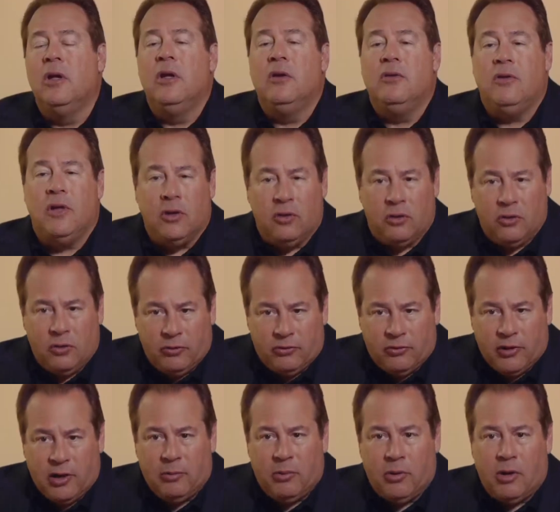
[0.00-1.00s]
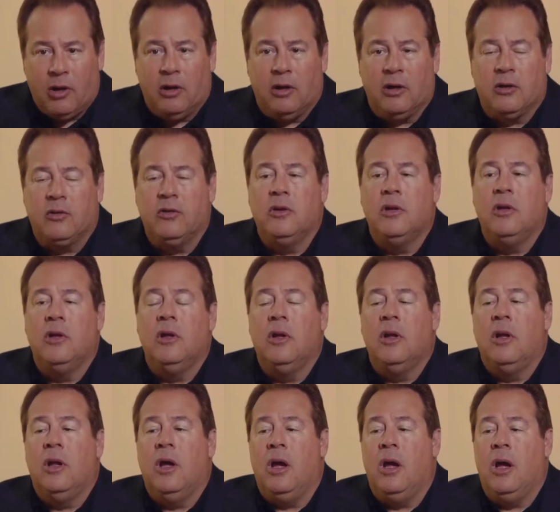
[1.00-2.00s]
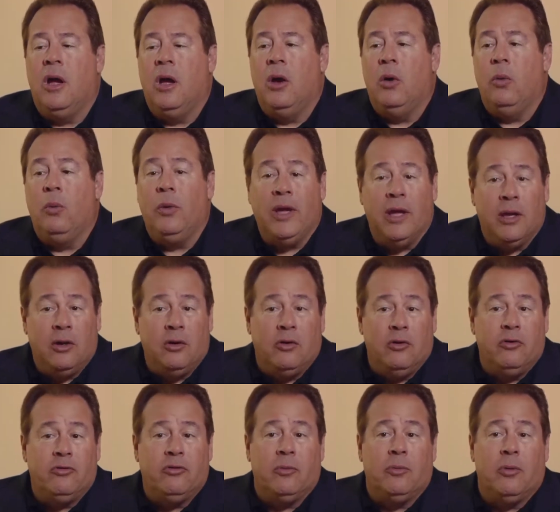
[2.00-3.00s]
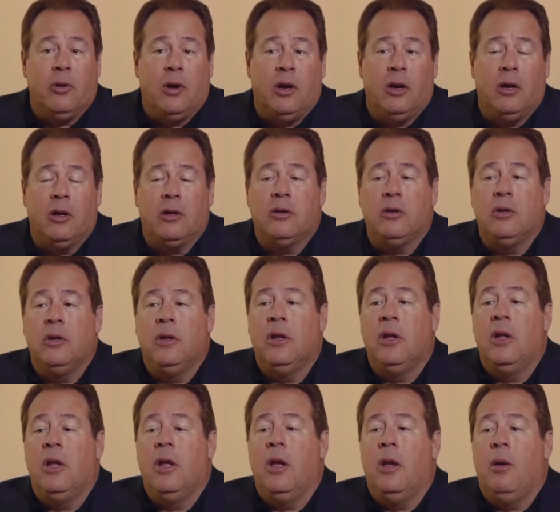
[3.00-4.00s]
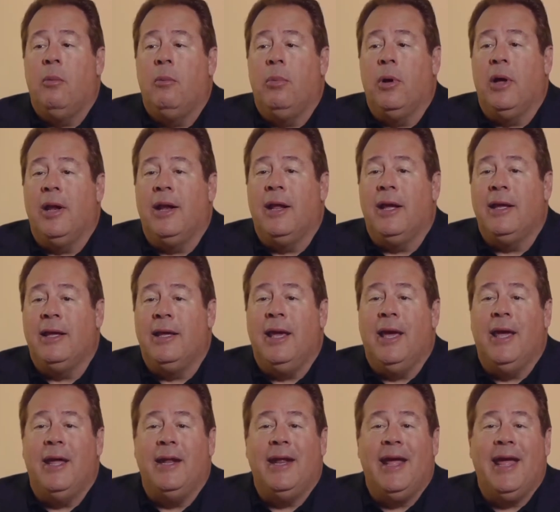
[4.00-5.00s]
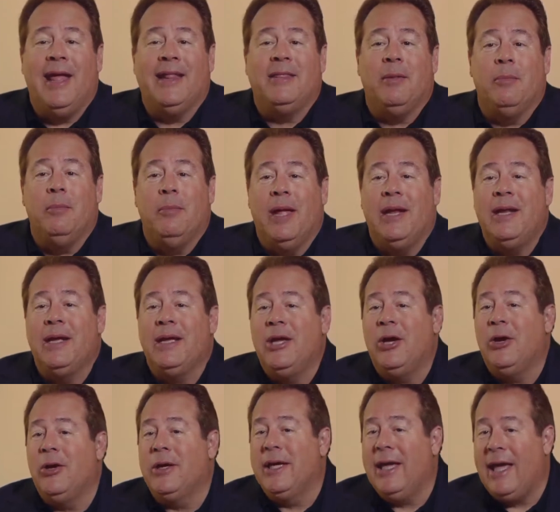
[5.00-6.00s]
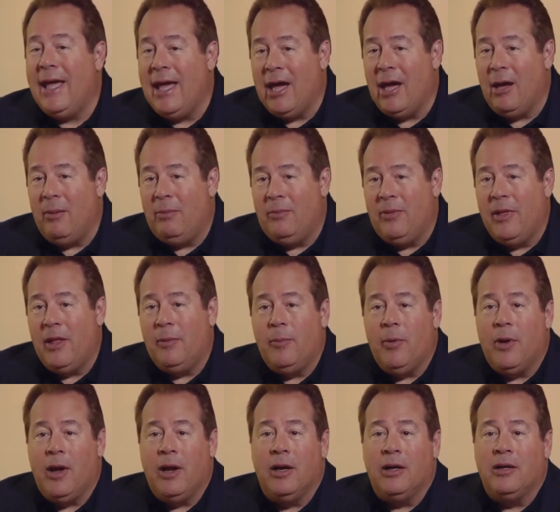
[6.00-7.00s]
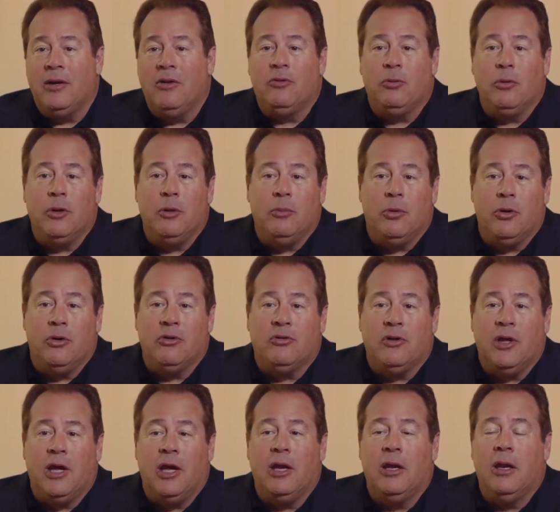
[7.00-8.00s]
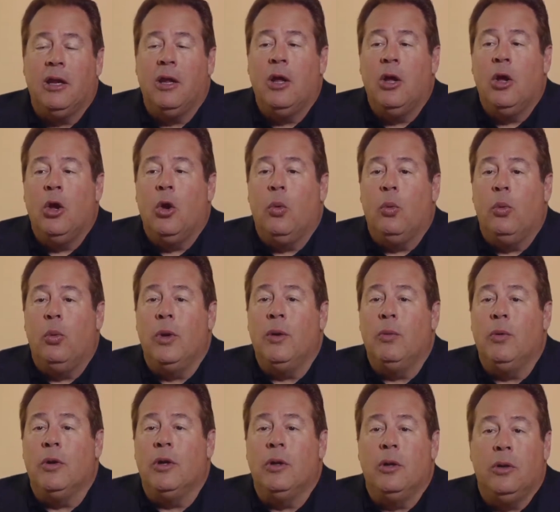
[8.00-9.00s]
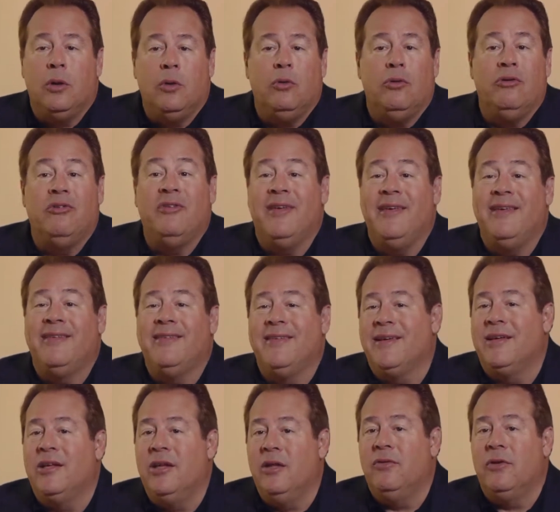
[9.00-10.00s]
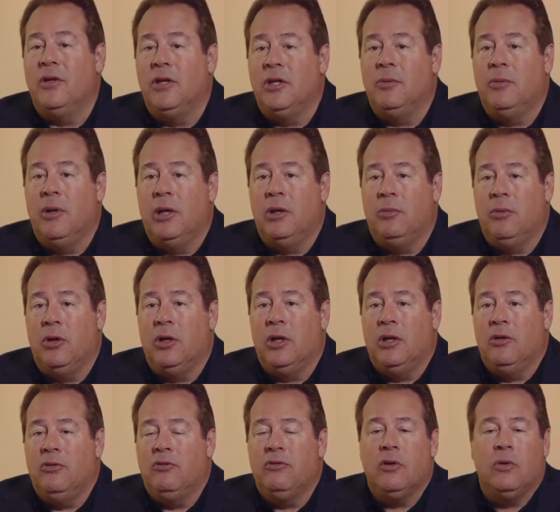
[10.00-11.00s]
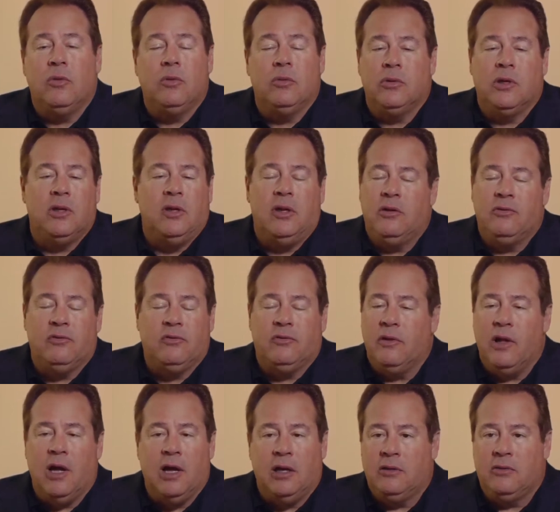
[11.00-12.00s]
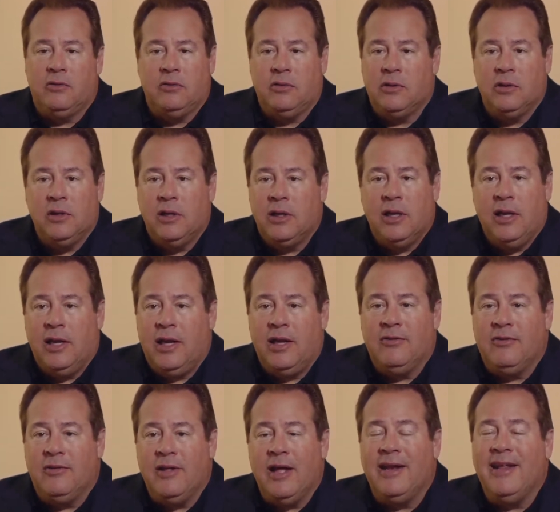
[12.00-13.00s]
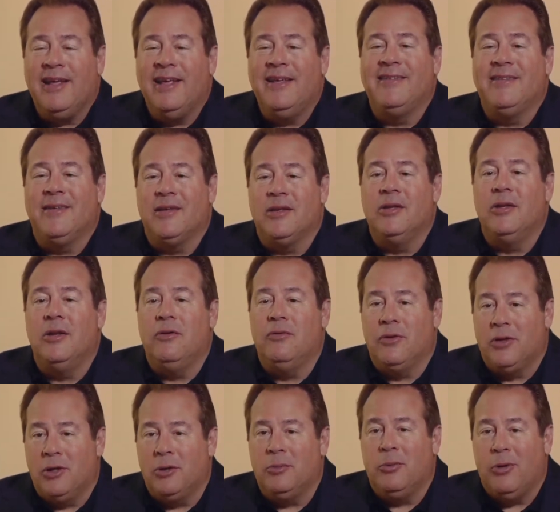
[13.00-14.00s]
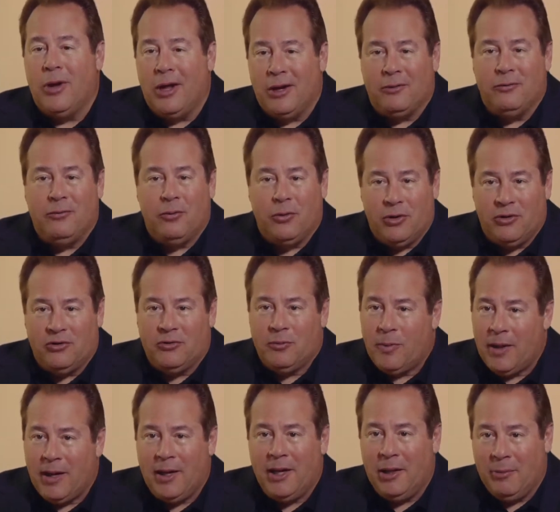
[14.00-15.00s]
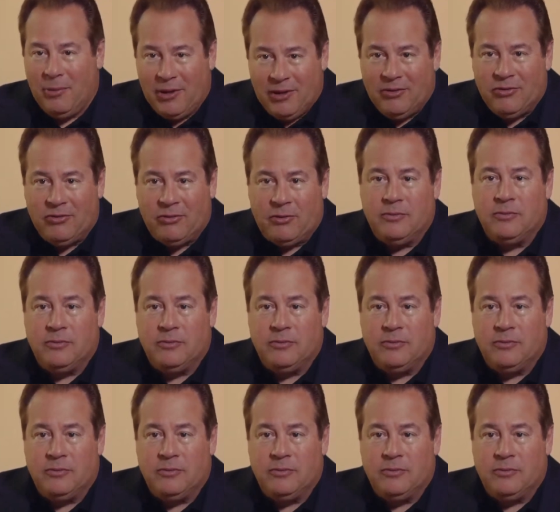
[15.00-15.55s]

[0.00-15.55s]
to introduce that product. We introduced the product, but again, at the Medicare cap that product is reimbursed at, we would lose a significant amount of money. So it's not a significant product for us by any means.